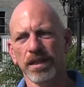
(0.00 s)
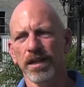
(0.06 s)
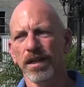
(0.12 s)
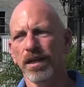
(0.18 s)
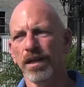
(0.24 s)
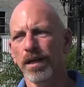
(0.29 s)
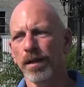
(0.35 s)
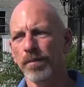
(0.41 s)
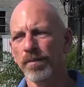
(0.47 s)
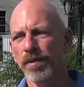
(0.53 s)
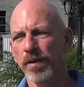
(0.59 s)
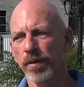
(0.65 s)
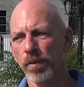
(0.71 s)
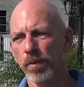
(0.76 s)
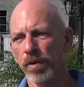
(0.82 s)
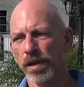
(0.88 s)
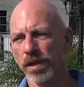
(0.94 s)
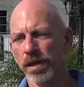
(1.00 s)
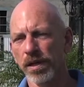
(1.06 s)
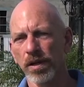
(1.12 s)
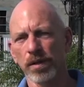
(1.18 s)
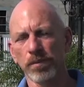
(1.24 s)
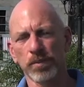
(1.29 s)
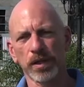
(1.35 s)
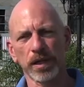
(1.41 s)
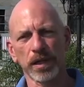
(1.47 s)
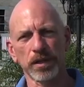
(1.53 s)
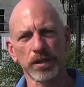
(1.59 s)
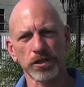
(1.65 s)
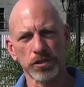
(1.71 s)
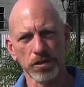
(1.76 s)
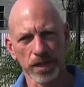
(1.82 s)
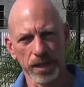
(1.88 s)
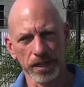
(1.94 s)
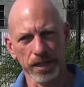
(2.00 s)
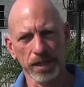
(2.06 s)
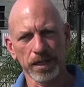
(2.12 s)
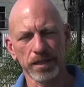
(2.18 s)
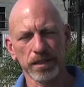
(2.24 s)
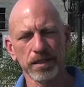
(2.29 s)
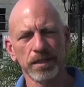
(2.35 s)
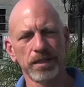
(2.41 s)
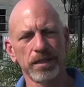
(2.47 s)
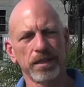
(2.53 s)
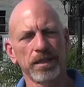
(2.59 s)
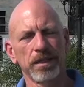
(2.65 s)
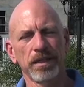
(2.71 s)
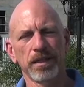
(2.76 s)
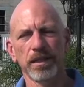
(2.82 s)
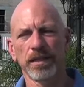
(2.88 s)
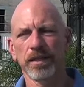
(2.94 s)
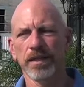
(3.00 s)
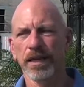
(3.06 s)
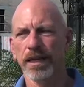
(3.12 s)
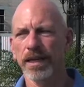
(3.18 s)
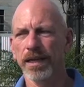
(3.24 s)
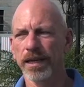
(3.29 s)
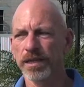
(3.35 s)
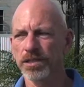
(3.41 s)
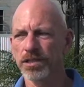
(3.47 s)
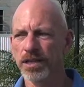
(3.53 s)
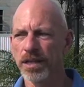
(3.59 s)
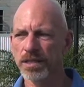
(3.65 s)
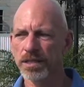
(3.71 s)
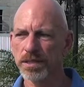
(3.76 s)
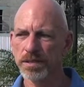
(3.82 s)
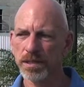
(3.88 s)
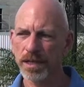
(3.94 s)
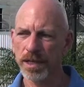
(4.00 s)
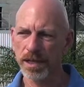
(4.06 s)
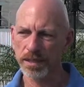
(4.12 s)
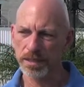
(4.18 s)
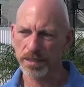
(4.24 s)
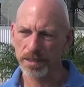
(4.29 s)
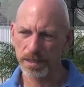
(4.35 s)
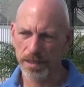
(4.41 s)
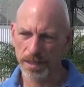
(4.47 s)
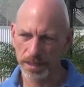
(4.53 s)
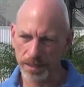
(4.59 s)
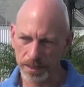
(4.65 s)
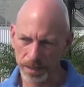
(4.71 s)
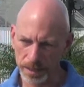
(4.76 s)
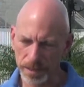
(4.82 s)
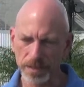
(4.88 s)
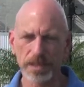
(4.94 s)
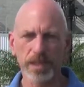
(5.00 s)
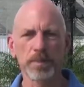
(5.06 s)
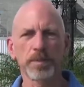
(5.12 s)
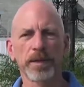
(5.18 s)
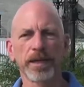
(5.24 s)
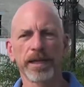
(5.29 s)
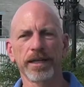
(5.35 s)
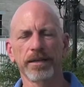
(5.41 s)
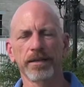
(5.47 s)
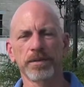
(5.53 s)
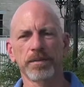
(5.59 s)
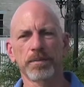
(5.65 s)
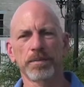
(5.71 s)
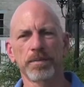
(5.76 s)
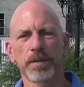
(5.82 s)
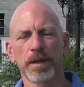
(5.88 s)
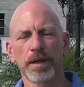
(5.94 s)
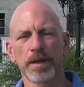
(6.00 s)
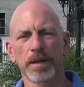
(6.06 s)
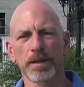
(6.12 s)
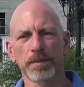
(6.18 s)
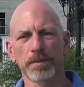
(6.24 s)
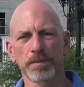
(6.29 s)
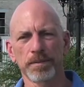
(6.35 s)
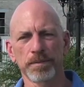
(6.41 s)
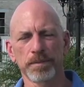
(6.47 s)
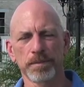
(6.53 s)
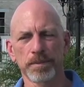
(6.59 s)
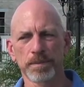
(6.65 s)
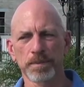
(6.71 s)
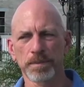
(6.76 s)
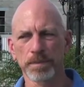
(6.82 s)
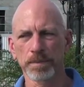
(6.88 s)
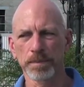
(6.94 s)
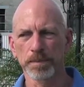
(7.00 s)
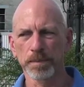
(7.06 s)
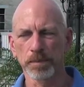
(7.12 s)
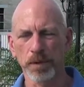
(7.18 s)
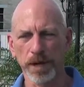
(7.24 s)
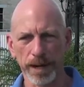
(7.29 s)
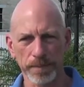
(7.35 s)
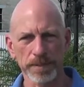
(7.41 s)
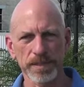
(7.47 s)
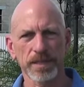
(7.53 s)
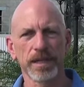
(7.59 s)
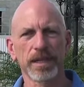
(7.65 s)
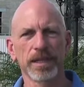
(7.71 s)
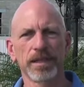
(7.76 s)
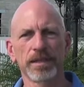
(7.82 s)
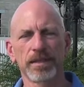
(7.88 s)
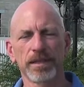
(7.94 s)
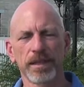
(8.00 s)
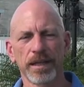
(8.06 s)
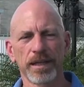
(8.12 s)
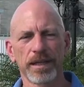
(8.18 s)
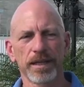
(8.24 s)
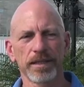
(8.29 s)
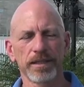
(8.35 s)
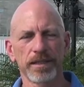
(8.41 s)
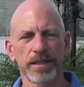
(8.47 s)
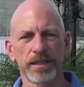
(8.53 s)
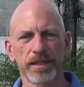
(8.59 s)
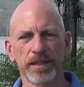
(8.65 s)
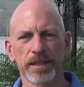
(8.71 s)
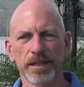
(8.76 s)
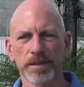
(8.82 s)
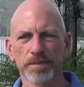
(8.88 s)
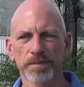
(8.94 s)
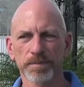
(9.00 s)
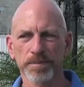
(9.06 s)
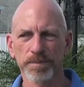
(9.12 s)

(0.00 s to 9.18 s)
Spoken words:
They were working on bringing the train in. They had just got the seaplane ramps in and the